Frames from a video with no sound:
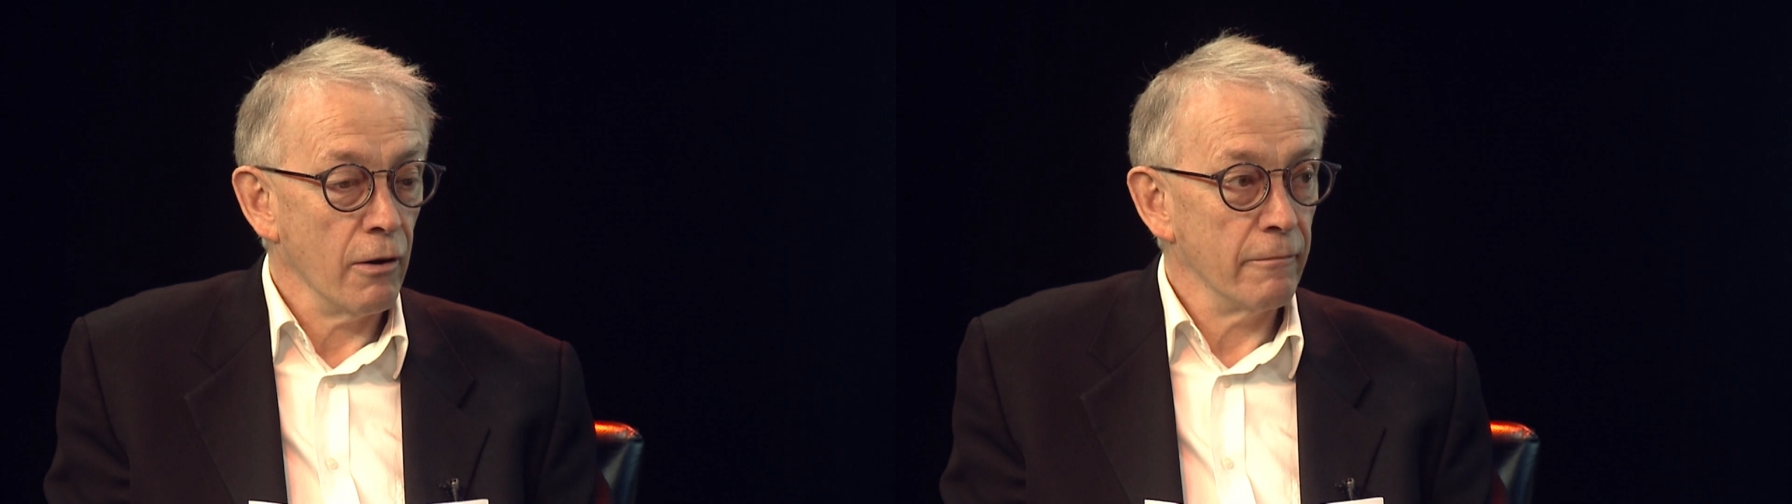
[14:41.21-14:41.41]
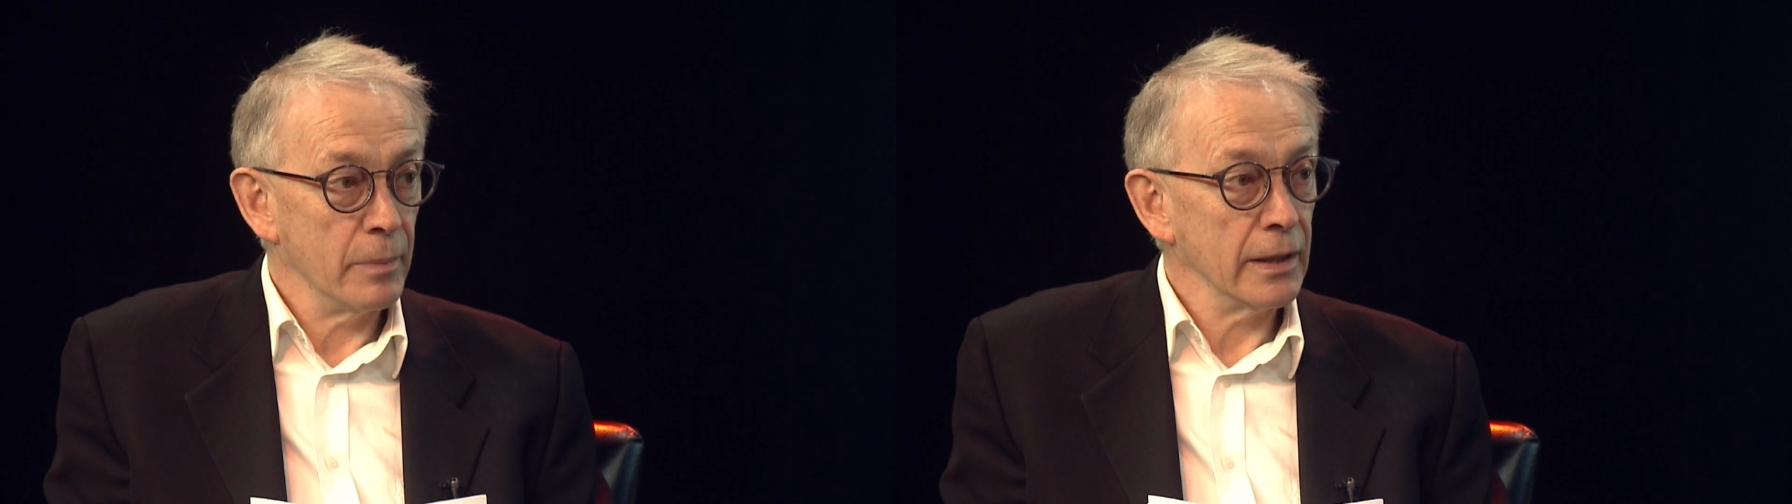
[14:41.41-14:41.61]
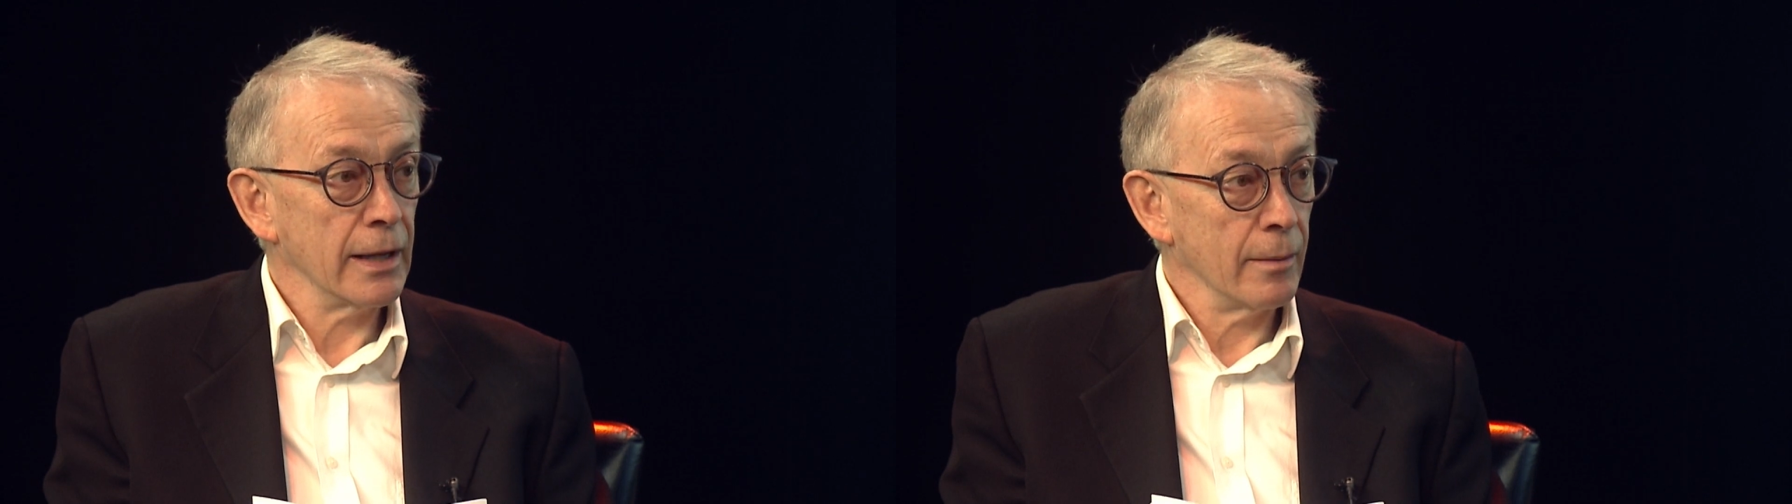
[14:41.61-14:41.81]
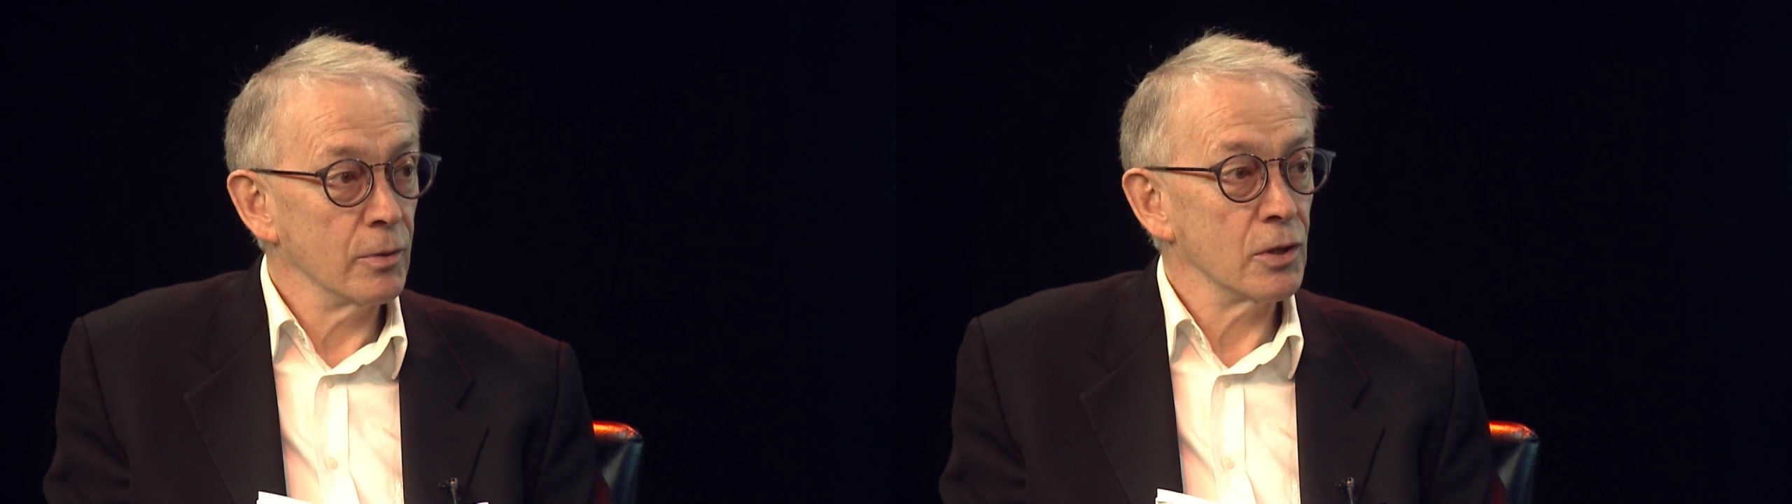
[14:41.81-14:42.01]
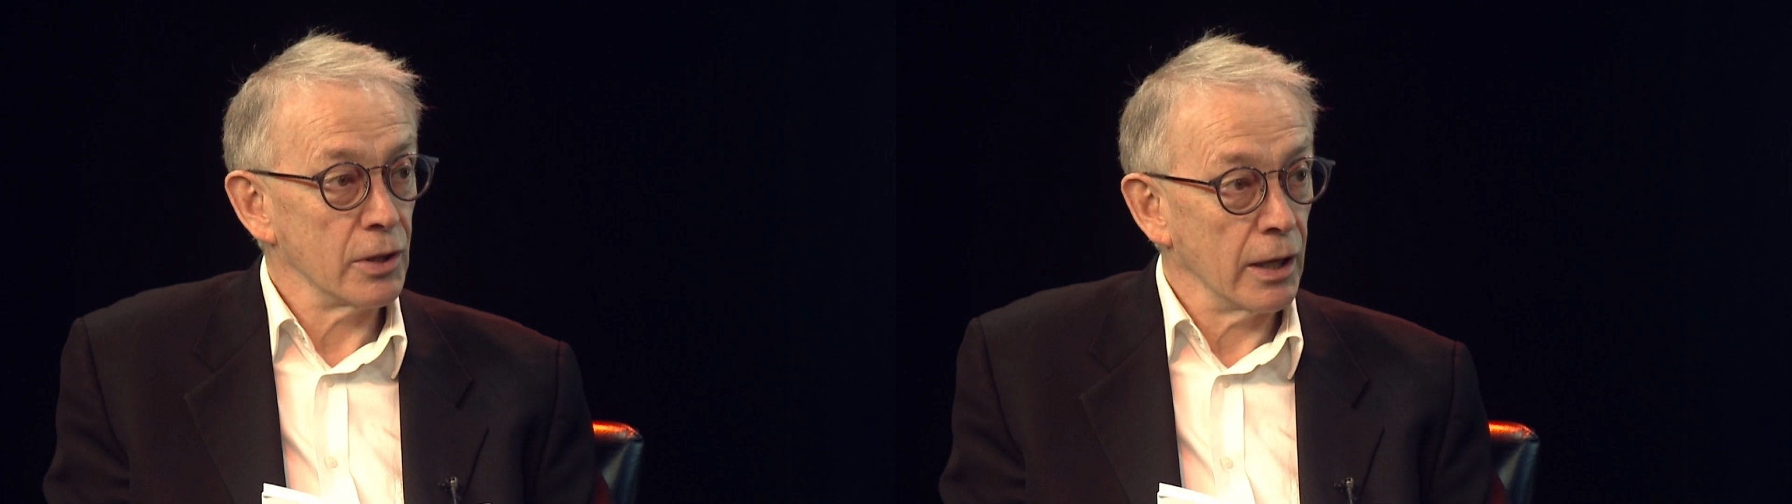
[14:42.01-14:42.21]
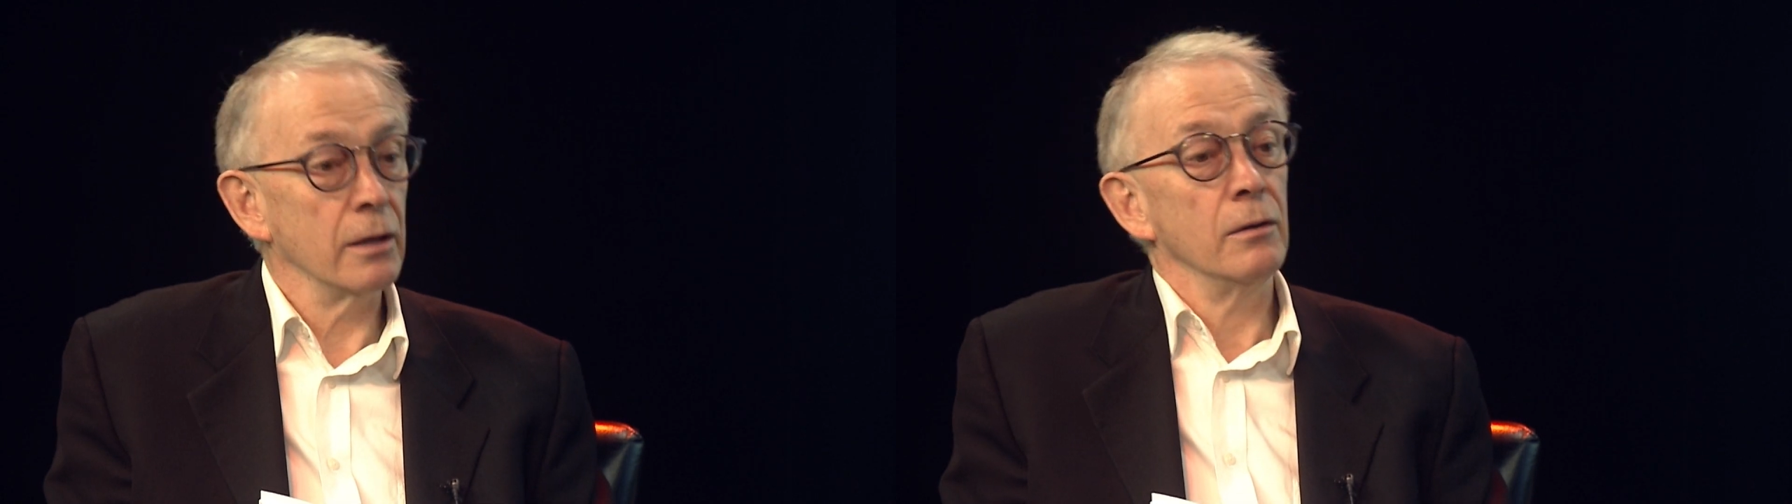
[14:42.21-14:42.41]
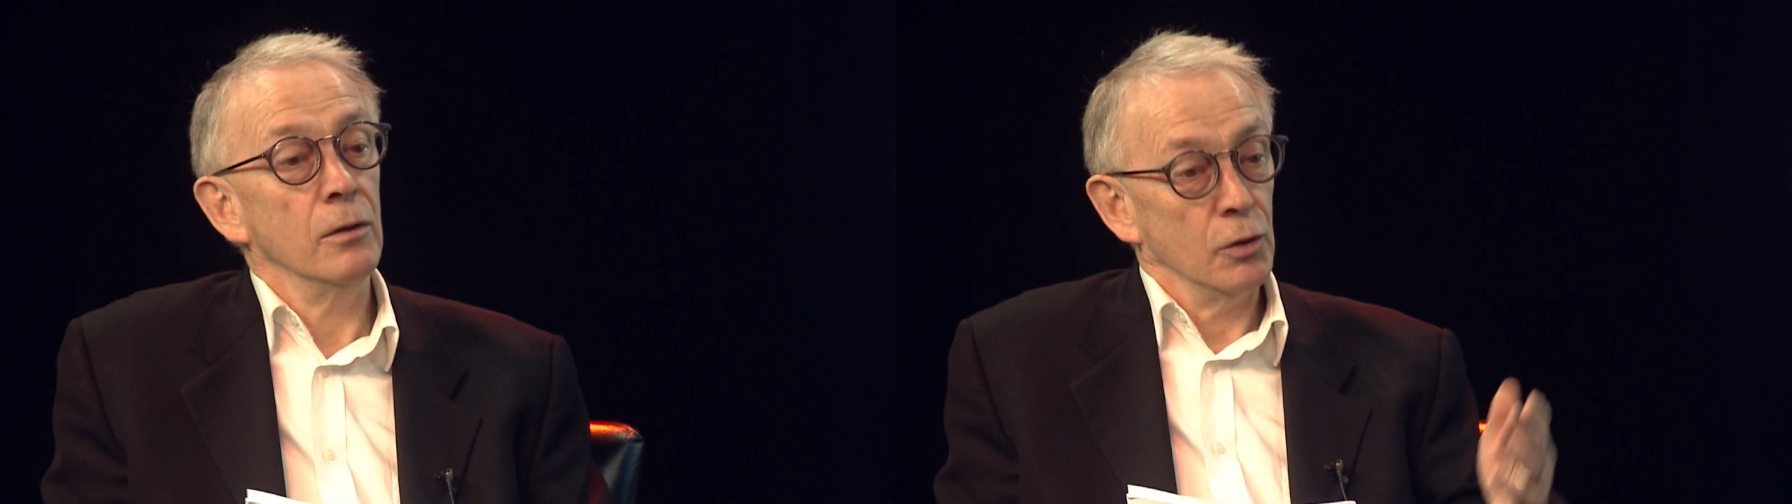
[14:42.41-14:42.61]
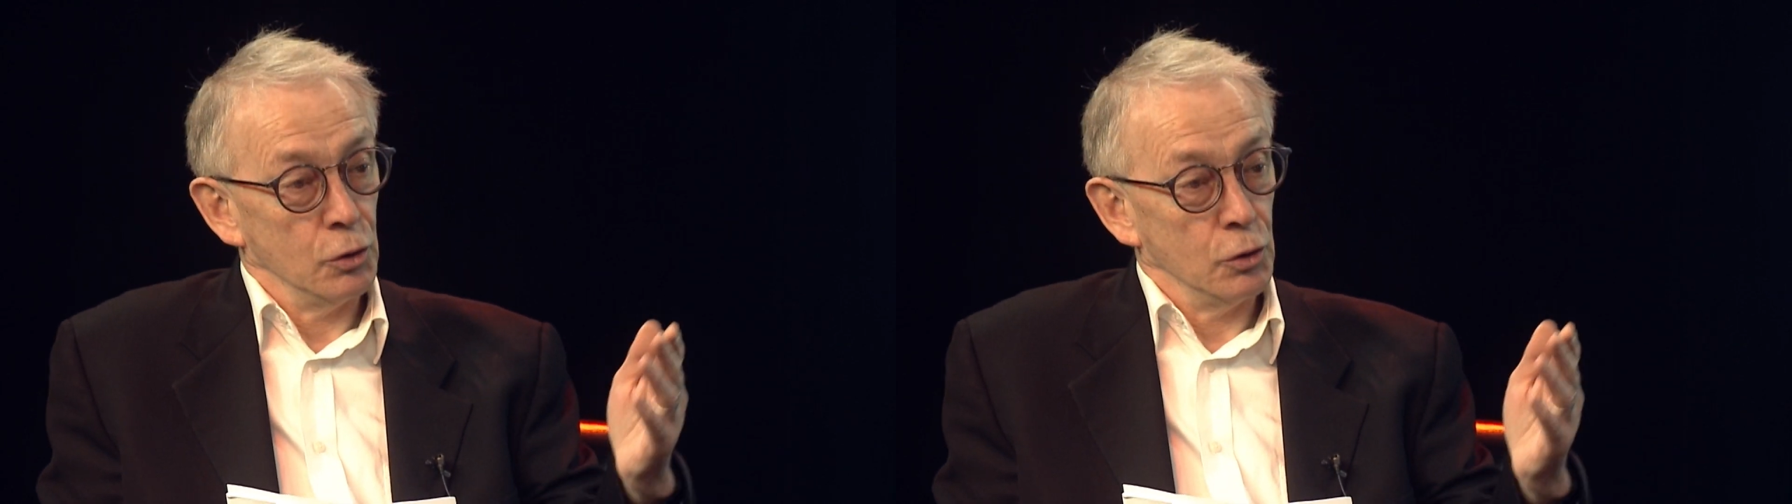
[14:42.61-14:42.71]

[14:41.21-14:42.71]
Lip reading: of being able to say,